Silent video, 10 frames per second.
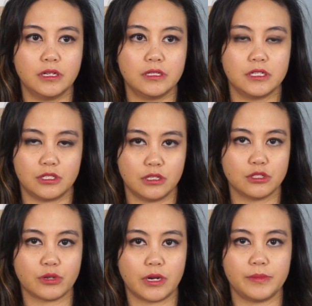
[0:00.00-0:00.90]
just the
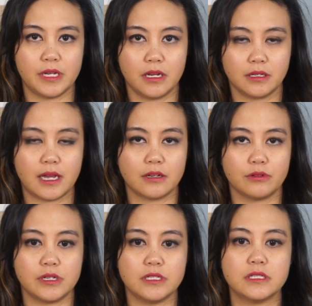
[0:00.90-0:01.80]
straight up yarn
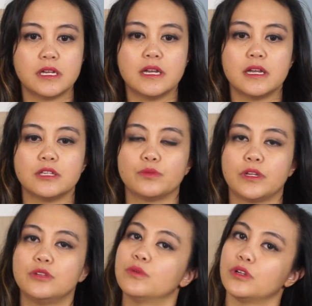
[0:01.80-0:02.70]
categories is when
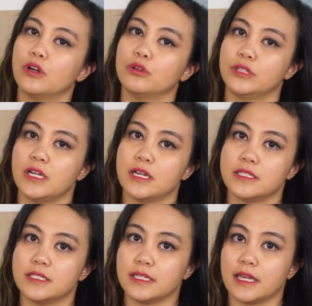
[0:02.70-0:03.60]
you want to hold
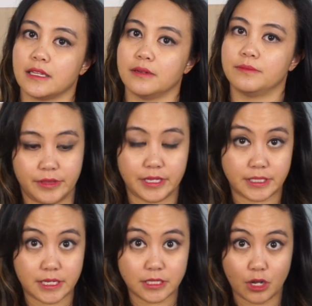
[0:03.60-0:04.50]
yarns together. This
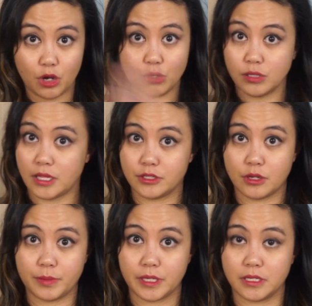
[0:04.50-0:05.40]
is a whole other
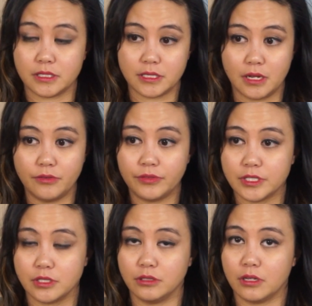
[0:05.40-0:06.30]
topic in itself. There's
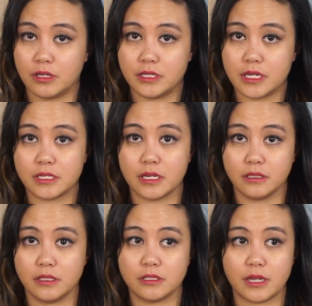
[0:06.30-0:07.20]
a lot of detail
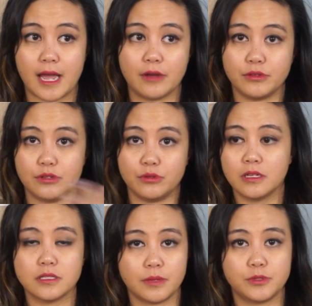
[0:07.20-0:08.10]
into how you
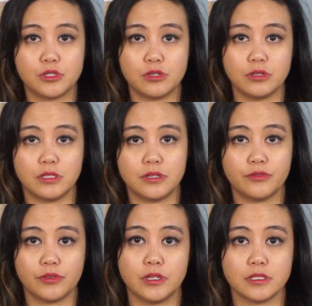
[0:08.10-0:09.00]
substitute the
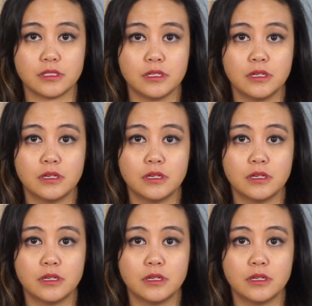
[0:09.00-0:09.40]
different